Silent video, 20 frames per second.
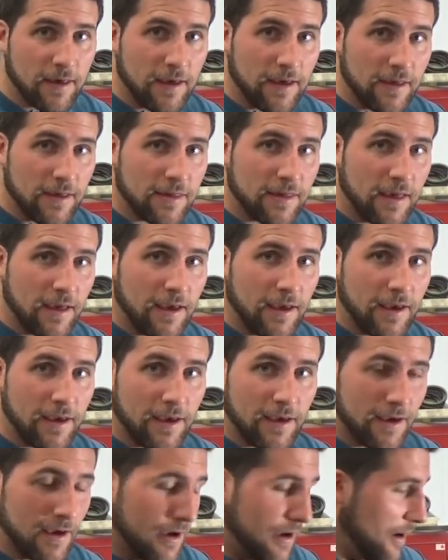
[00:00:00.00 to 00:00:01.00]
is
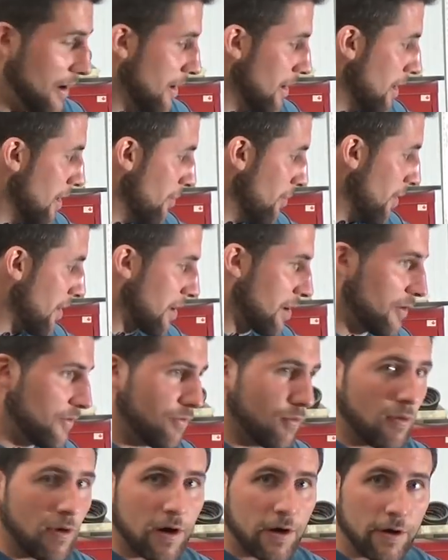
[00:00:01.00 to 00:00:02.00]
a, uh, a bucket
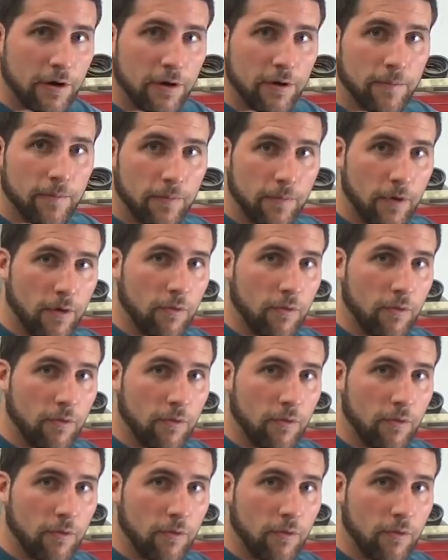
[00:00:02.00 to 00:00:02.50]
of water,